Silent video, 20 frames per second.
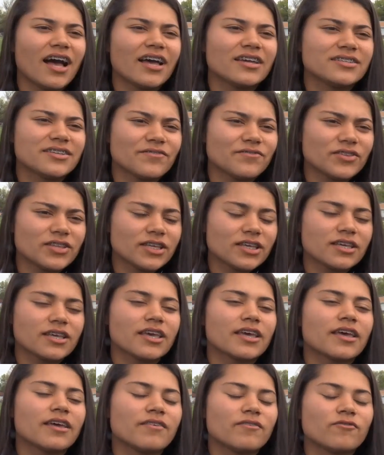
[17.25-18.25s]
I definitely
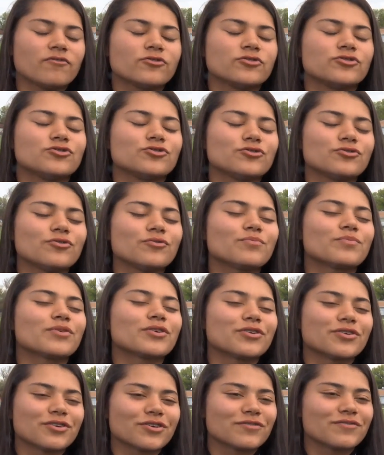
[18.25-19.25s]
get
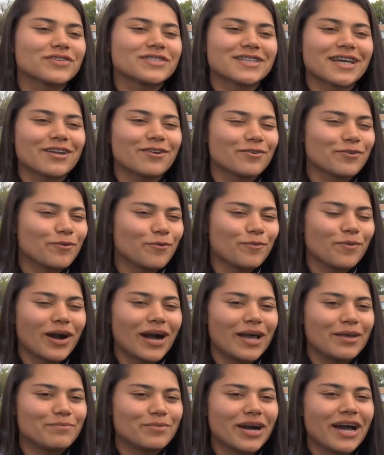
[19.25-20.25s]
super nervous. I don't know
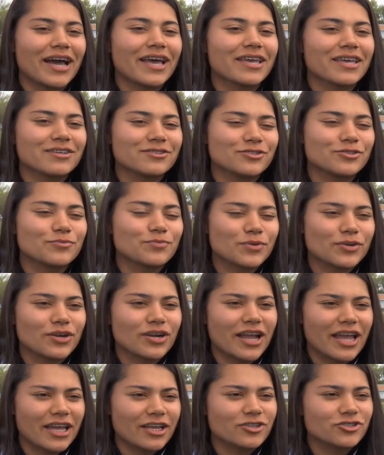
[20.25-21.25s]
why, but I get
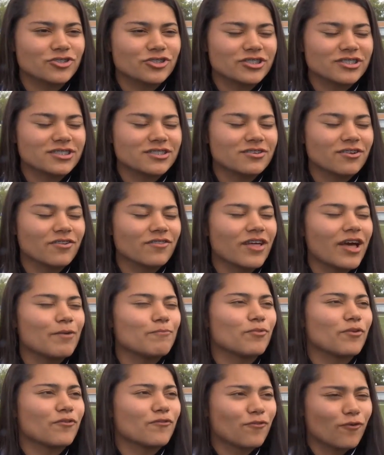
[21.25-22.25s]
super anxious and all
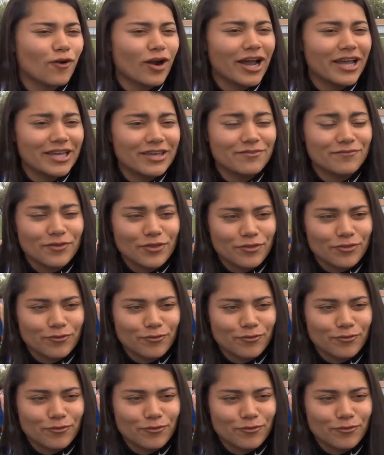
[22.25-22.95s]
that before I even